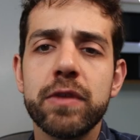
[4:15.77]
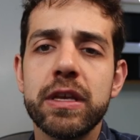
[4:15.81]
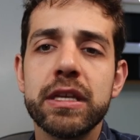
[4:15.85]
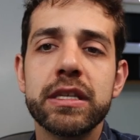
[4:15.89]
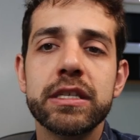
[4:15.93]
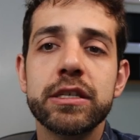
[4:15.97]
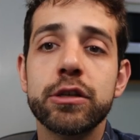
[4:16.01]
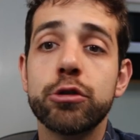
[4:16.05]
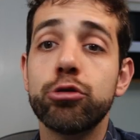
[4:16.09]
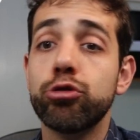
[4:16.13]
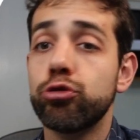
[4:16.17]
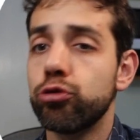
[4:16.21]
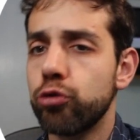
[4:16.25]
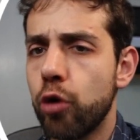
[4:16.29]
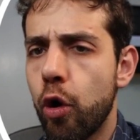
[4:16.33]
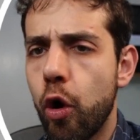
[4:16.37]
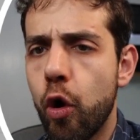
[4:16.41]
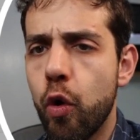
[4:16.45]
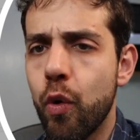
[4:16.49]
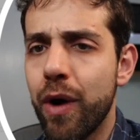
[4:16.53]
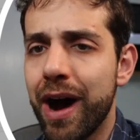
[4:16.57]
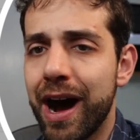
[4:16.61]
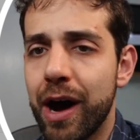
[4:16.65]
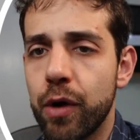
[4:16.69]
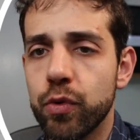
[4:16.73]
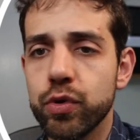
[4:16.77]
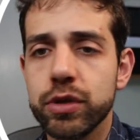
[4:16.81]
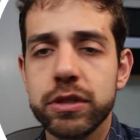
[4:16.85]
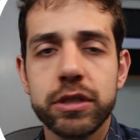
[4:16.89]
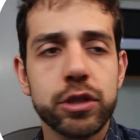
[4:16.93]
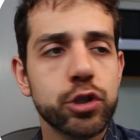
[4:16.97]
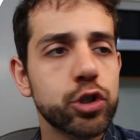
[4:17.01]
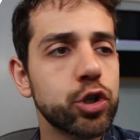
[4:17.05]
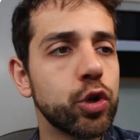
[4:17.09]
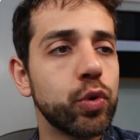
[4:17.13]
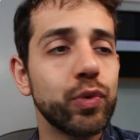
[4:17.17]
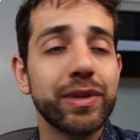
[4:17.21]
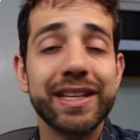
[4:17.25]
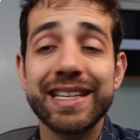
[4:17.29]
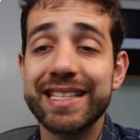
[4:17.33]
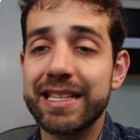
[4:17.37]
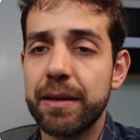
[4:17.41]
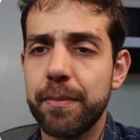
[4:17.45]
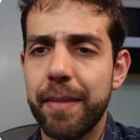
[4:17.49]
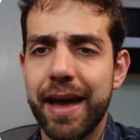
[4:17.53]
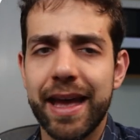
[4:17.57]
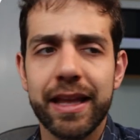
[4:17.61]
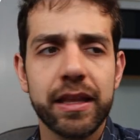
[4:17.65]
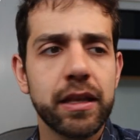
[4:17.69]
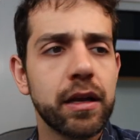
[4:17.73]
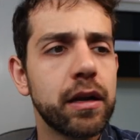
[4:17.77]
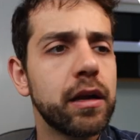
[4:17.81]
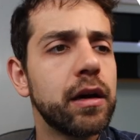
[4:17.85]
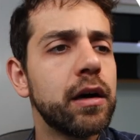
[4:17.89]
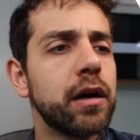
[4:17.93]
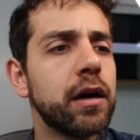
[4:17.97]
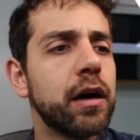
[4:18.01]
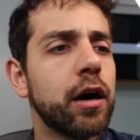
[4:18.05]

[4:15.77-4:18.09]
it's whole house, so it doesn't matter.